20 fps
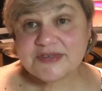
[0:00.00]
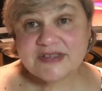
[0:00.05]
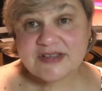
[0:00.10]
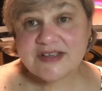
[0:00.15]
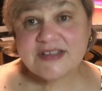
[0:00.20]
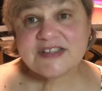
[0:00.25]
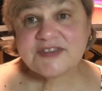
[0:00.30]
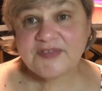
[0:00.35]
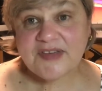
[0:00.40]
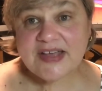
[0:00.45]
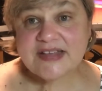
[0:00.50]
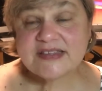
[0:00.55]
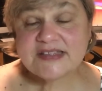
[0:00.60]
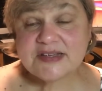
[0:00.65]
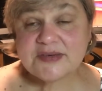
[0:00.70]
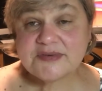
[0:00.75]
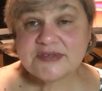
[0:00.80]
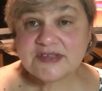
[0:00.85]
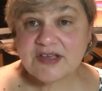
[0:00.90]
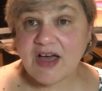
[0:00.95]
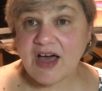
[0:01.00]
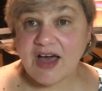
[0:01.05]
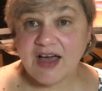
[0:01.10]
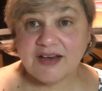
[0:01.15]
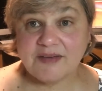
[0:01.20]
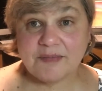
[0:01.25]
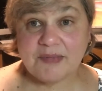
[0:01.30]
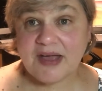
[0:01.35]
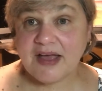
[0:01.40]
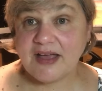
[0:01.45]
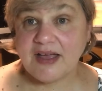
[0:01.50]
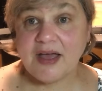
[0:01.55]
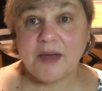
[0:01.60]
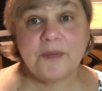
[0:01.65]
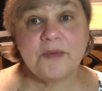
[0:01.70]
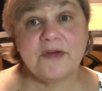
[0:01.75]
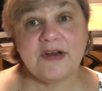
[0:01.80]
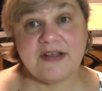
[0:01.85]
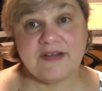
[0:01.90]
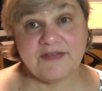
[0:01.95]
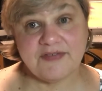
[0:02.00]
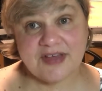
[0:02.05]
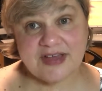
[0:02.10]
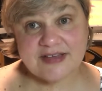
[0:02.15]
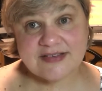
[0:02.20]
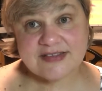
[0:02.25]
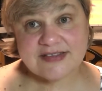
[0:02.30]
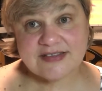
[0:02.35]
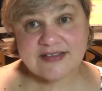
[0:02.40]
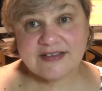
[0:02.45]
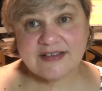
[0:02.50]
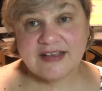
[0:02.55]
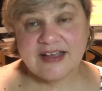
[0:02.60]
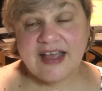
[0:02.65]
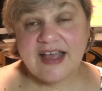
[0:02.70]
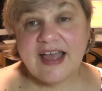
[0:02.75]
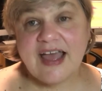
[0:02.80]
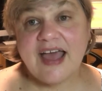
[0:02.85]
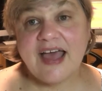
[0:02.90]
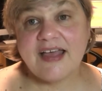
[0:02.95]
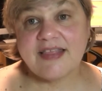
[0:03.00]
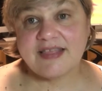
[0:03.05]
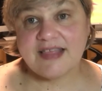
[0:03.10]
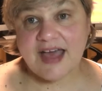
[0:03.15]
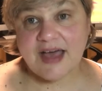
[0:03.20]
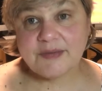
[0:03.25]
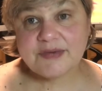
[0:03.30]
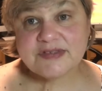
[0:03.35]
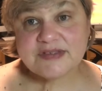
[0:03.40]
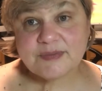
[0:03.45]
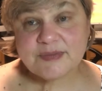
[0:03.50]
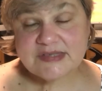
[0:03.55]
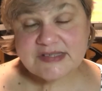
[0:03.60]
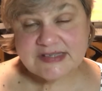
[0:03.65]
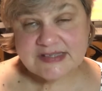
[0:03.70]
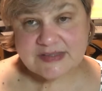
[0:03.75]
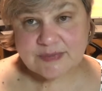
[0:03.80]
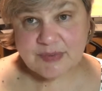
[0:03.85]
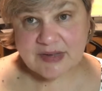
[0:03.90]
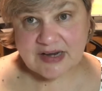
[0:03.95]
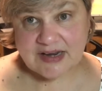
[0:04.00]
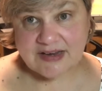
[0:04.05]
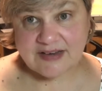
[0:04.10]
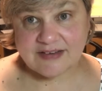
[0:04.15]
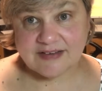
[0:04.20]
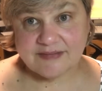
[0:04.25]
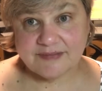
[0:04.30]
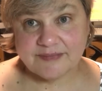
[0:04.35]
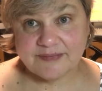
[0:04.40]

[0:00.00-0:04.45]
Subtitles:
his fancy was caught by a pretty face, and that was Mrs. Bennett.